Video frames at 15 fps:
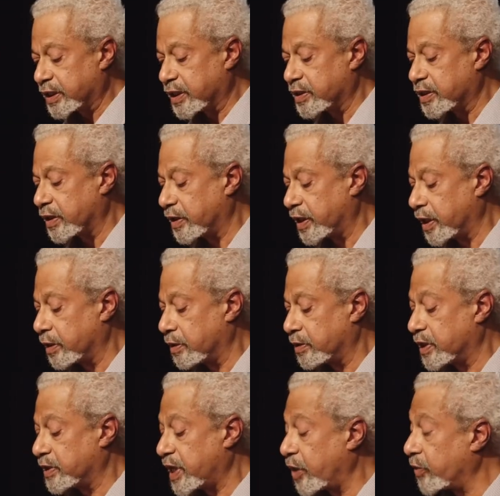season than
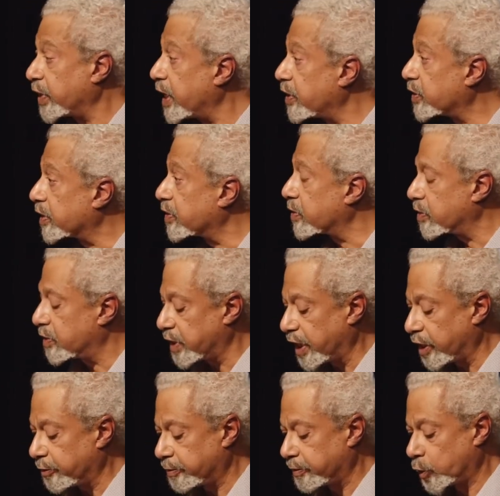the South Asians, say,